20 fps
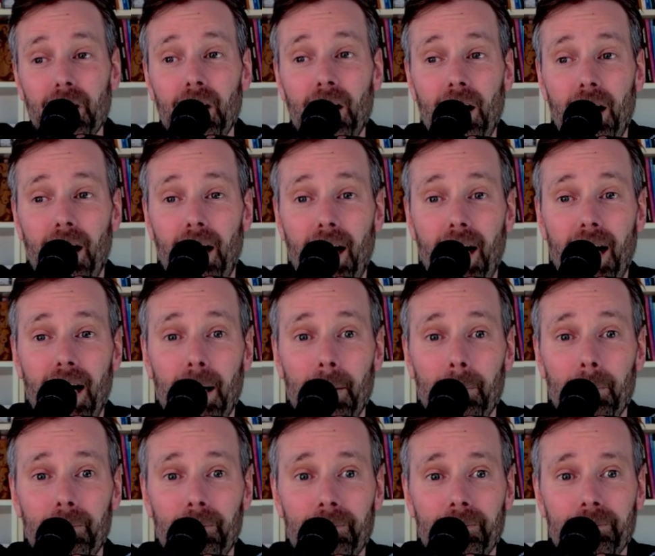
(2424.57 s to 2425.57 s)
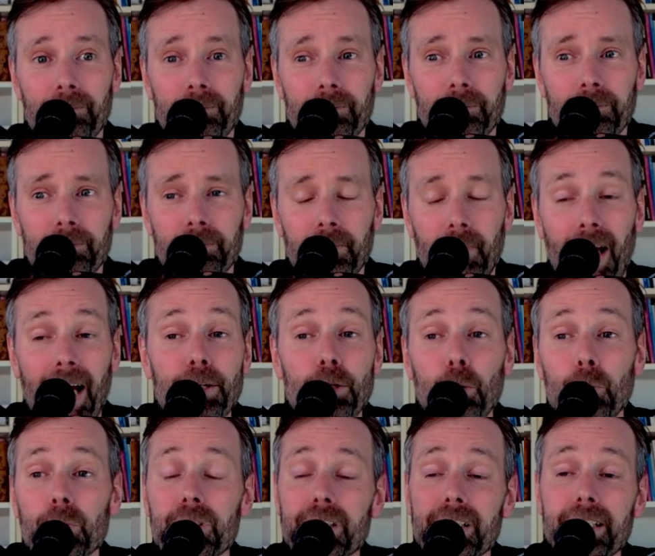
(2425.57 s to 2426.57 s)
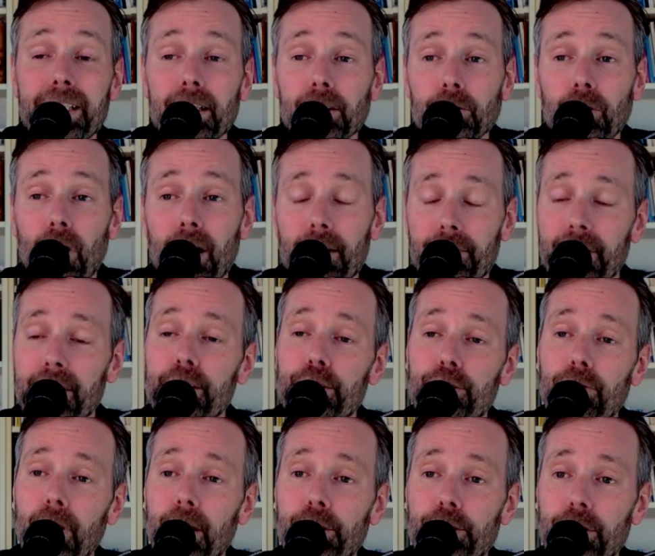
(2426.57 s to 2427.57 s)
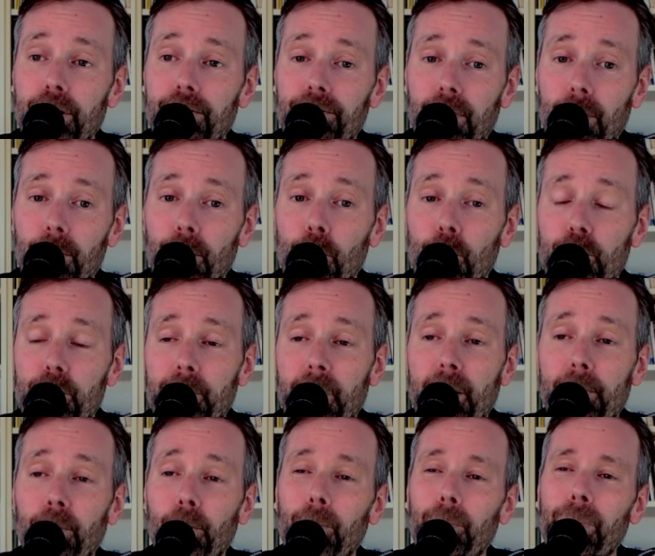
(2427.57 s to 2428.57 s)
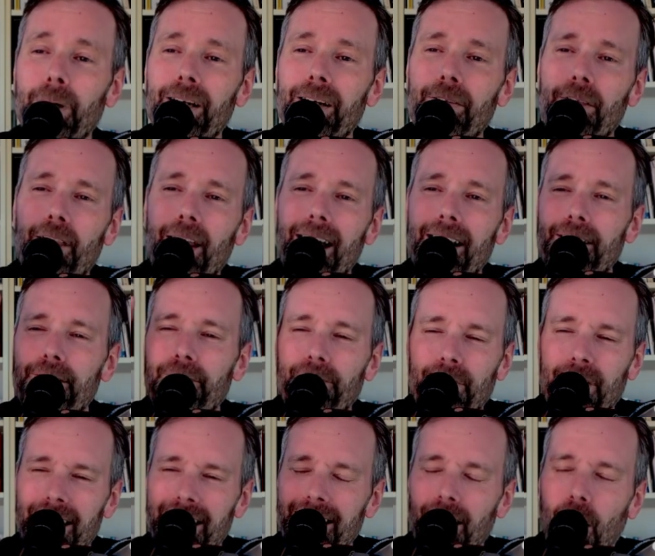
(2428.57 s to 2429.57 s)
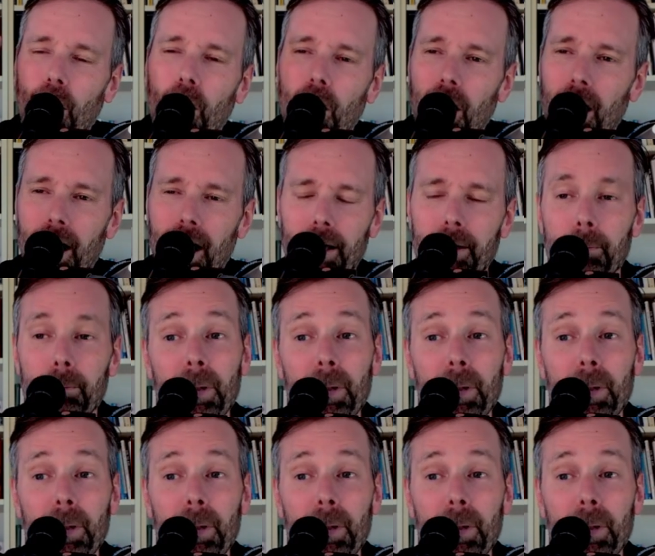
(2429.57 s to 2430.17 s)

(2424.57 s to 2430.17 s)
I don't see a lot of instruction from those people, but it's odd.